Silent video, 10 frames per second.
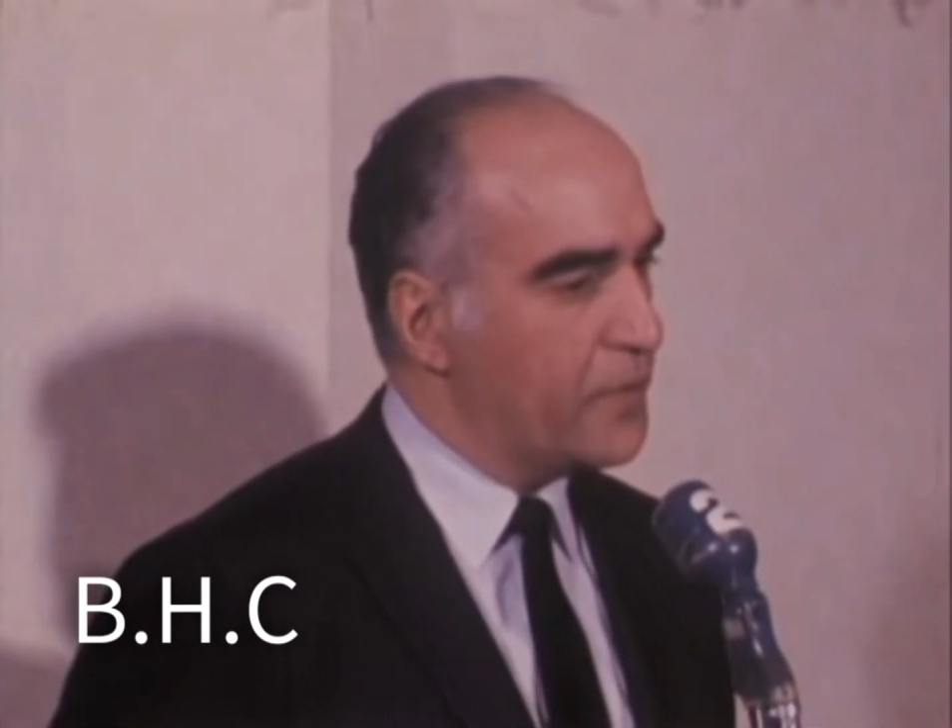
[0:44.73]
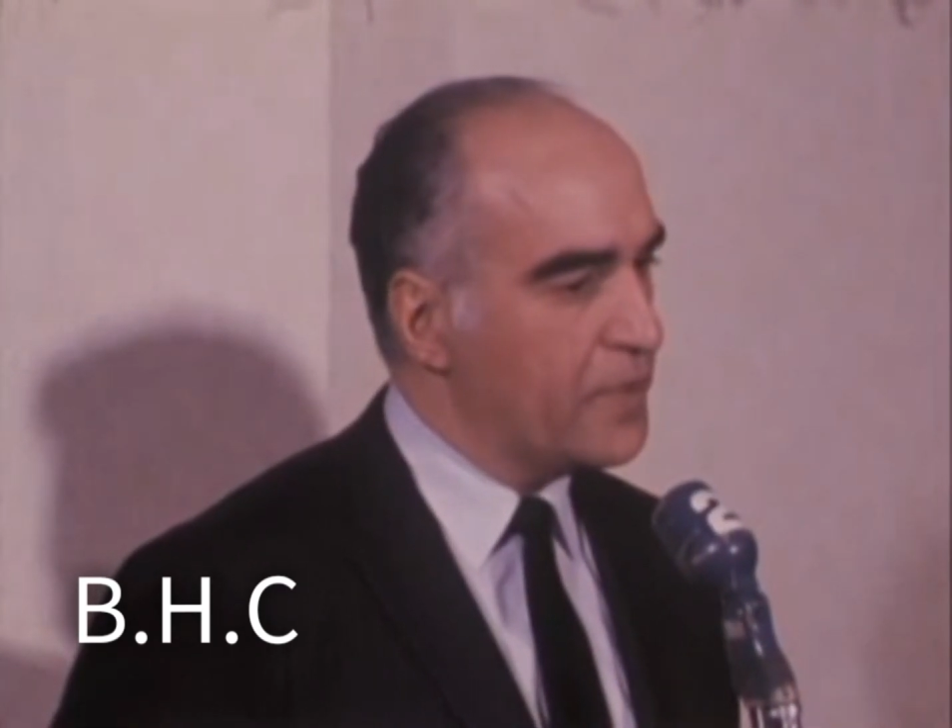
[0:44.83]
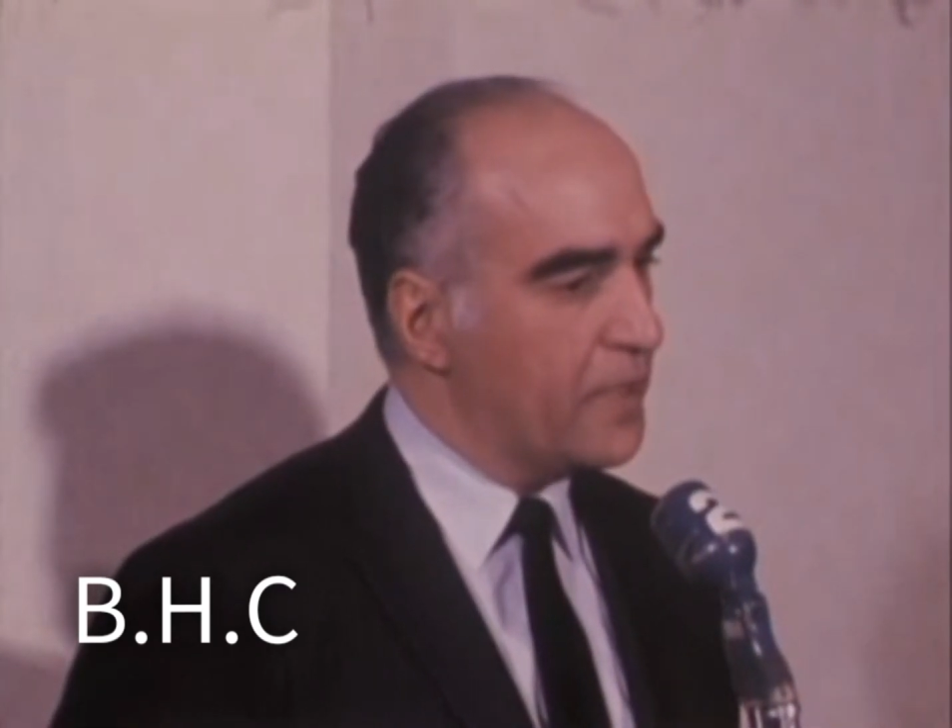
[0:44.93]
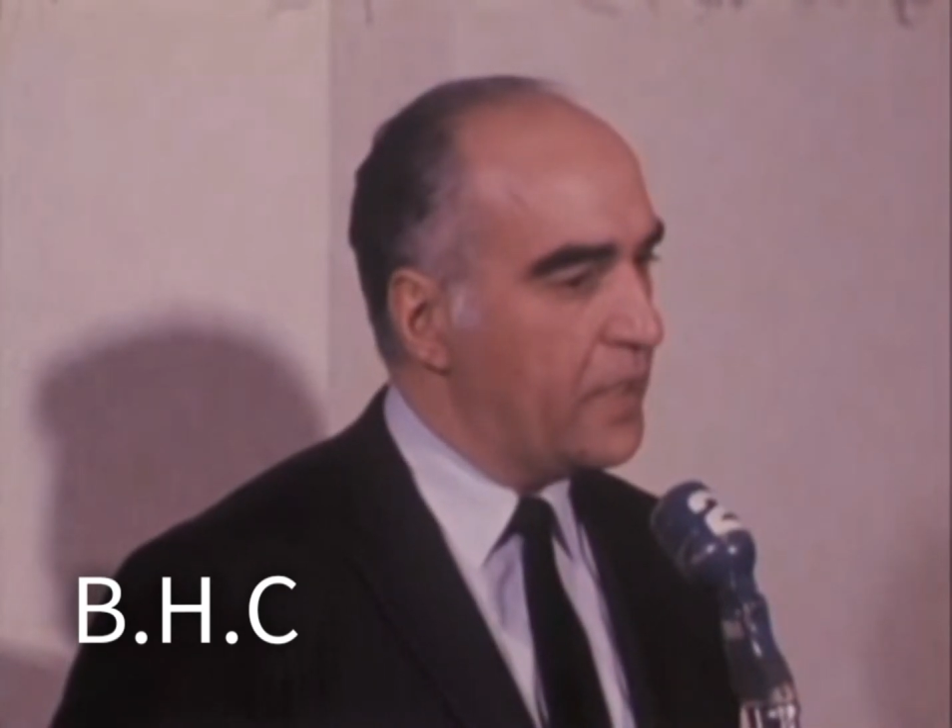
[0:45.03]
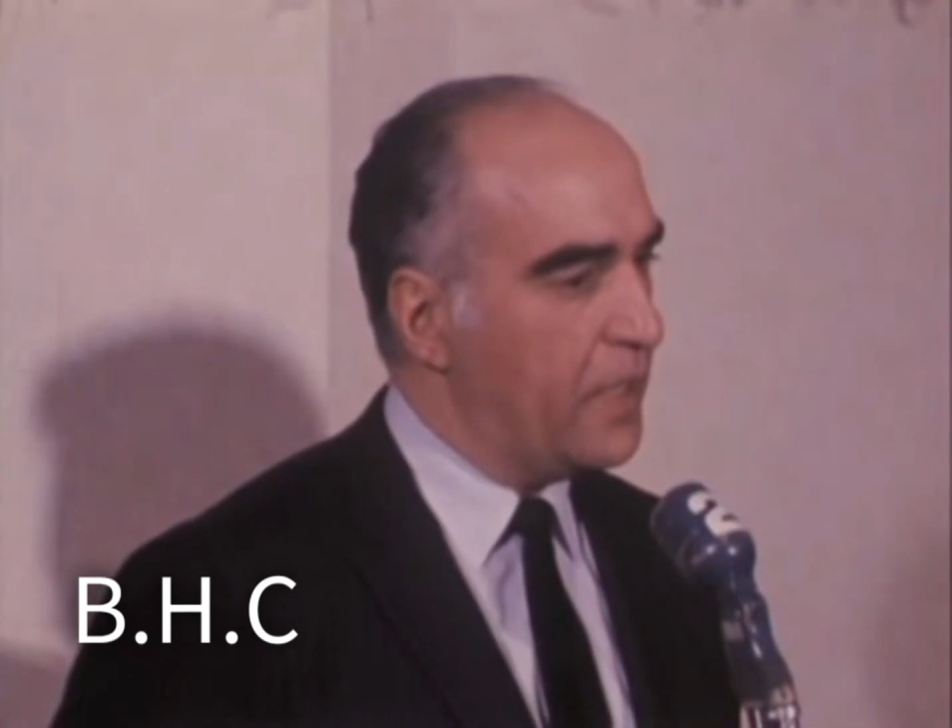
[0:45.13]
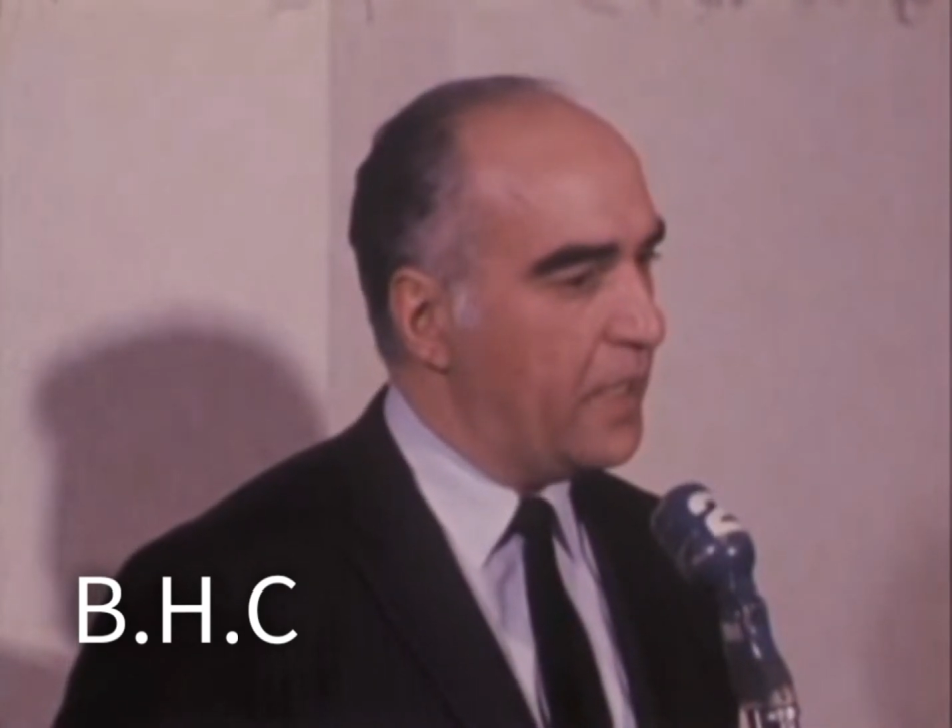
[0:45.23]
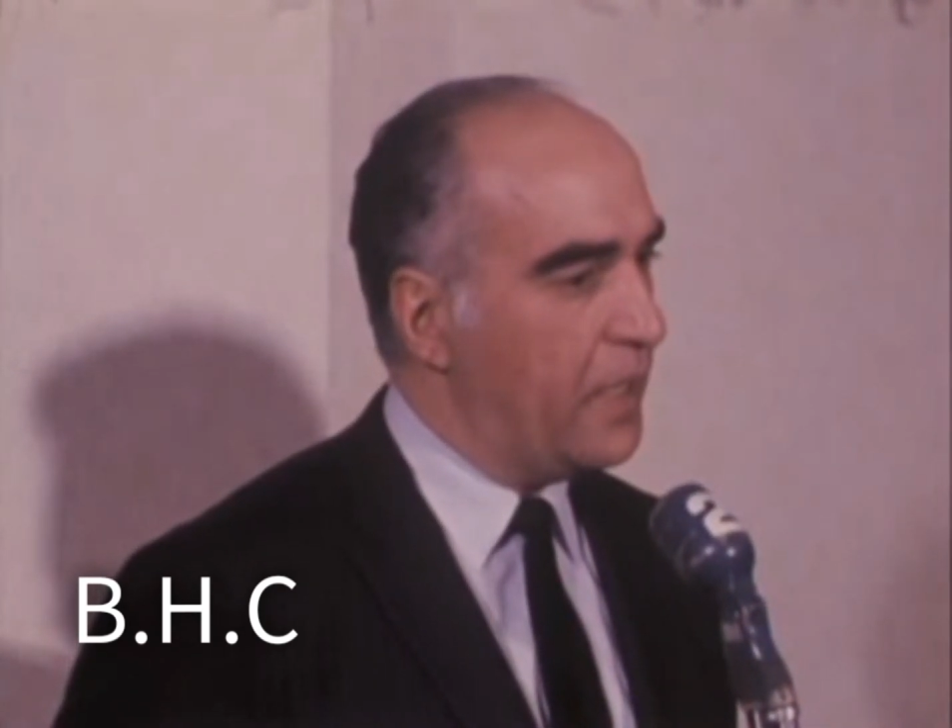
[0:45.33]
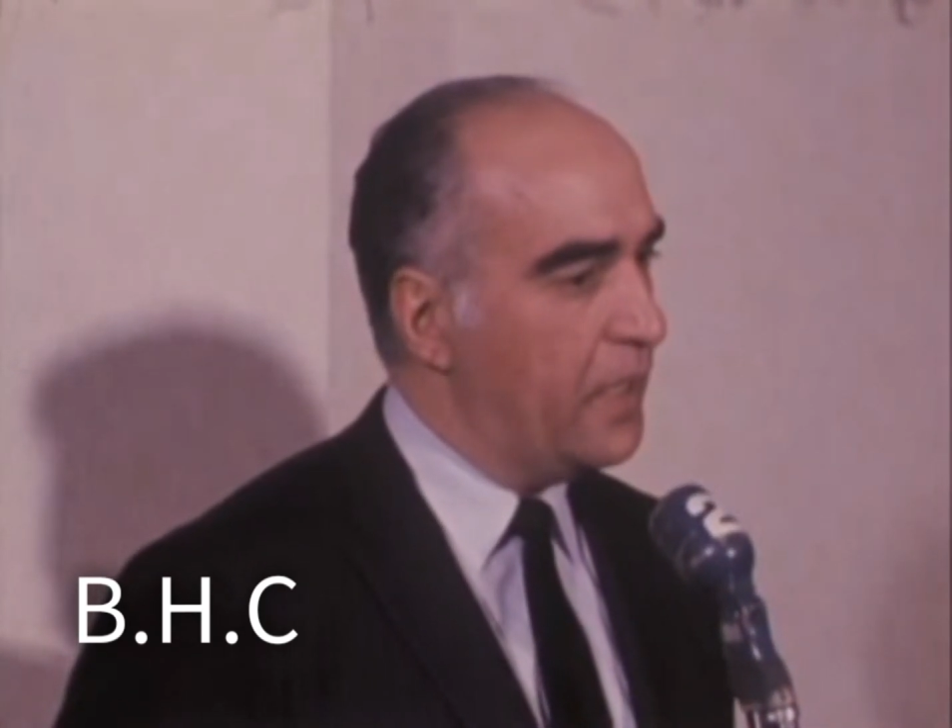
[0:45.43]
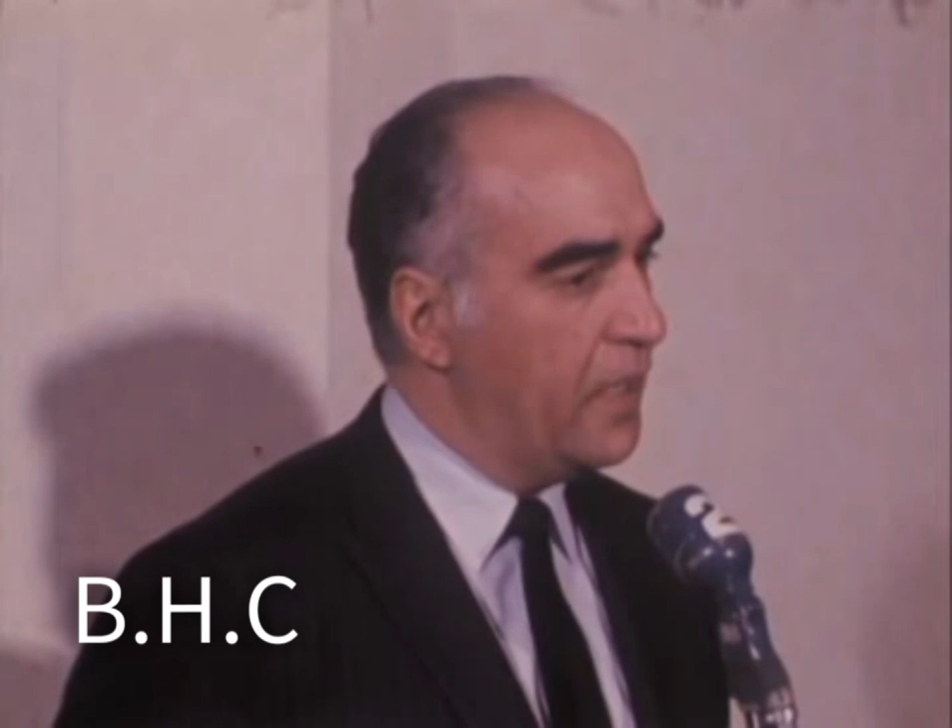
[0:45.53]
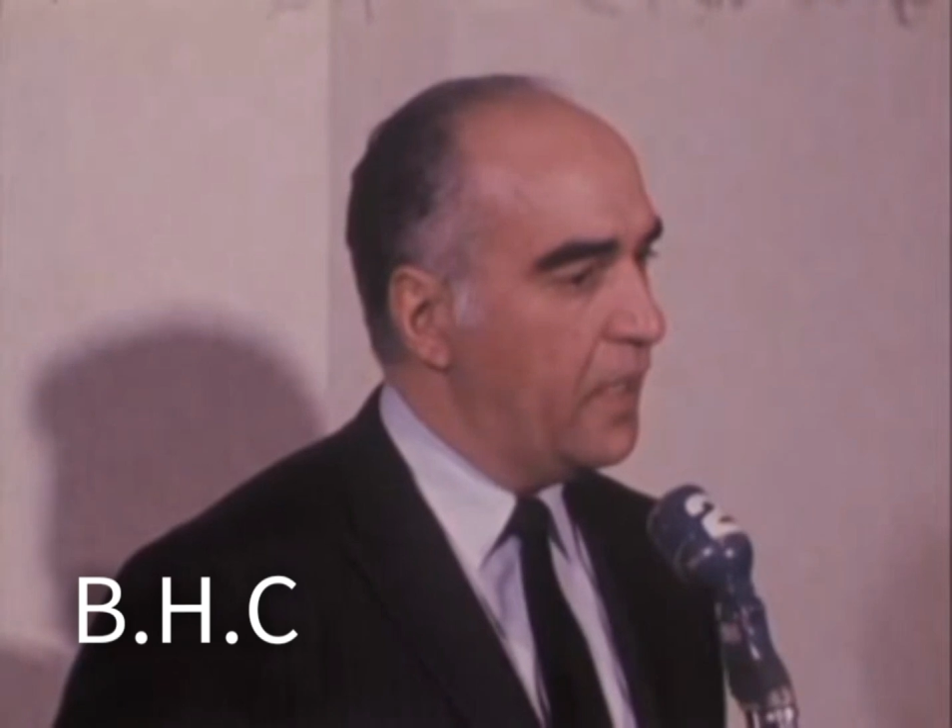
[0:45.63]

interested there